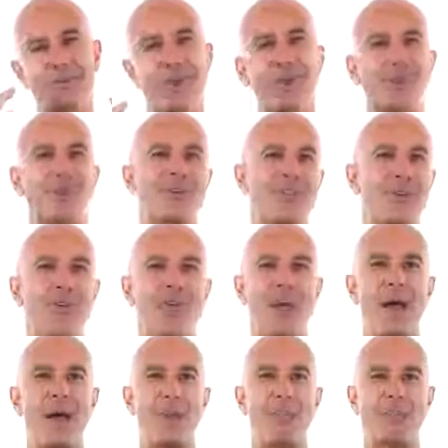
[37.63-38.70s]
know this so
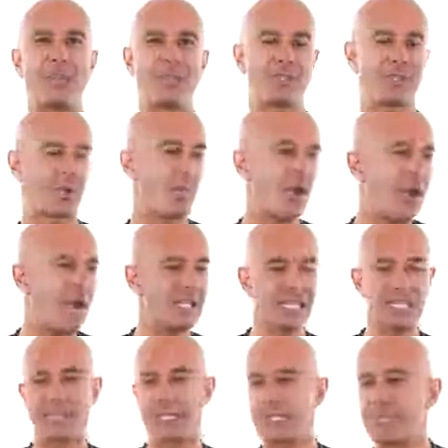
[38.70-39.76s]
well because you're wise
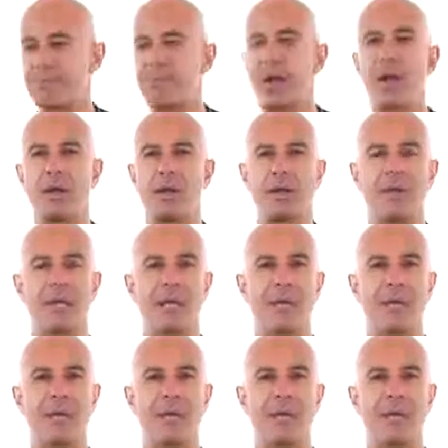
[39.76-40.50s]
and smart.